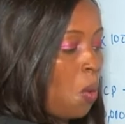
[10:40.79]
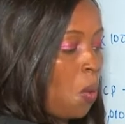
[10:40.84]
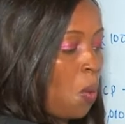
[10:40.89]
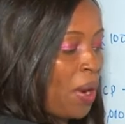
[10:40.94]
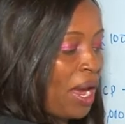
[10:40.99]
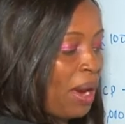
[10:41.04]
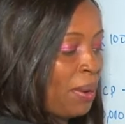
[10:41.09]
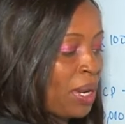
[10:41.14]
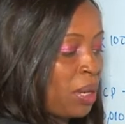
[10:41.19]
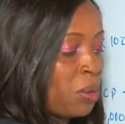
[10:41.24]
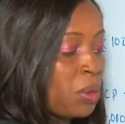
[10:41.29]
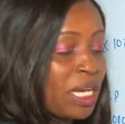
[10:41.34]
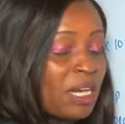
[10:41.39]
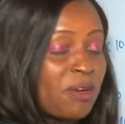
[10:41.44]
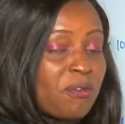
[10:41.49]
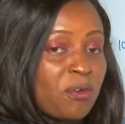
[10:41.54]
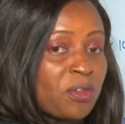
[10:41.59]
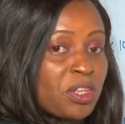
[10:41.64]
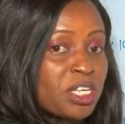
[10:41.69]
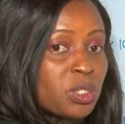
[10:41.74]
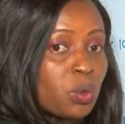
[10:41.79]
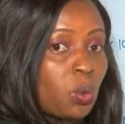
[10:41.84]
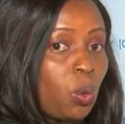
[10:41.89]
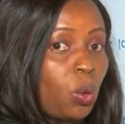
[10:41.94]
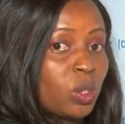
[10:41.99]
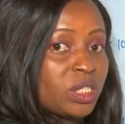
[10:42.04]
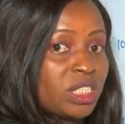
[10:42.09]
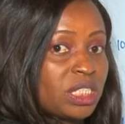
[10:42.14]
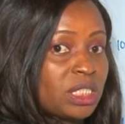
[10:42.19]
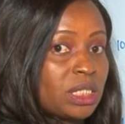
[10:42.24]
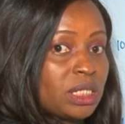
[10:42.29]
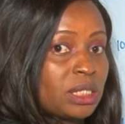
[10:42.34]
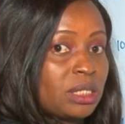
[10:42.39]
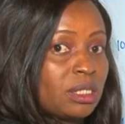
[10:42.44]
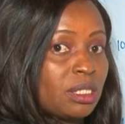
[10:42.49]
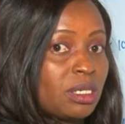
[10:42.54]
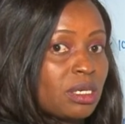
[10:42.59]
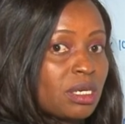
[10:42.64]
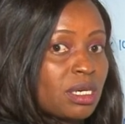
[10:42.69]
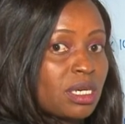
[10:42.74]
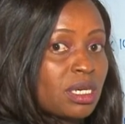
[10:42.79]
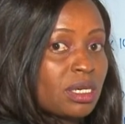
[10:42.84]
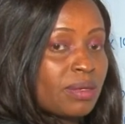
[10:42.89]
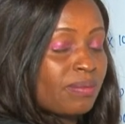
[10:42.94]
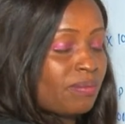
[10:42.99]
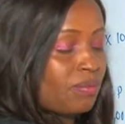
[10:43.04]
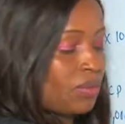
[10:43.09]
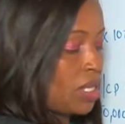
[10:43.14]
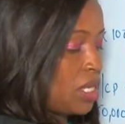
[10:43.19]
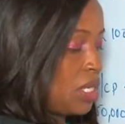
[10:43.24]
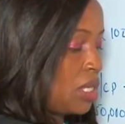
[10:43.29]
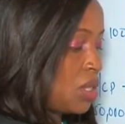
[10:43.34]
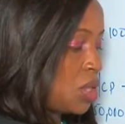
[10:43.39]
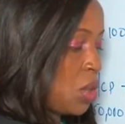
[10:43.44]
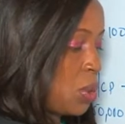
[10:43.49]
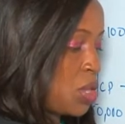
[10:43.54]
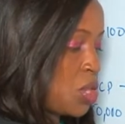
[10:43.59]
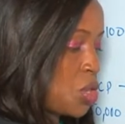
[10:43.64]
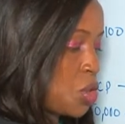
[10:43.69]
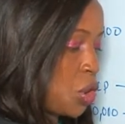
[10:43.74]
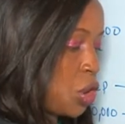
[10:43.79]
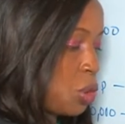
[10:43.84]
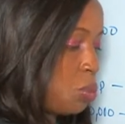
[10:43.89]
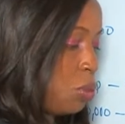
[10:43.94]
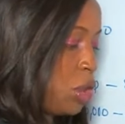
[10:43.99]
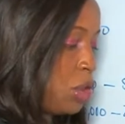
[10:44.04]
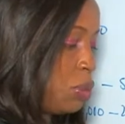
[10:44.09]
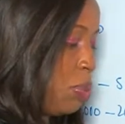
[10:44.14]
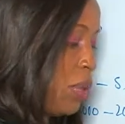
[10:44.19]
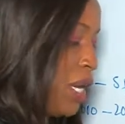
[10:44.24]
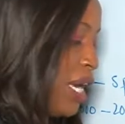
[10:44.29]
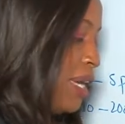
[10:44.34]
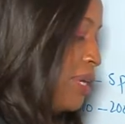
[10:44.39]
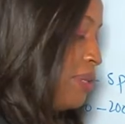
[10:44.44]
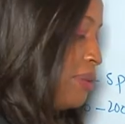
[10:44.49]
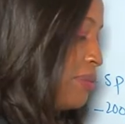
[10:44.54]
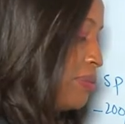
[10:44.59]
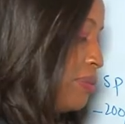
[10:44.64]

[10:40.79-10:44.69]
where we are looking for this quantity. So we cross multiply.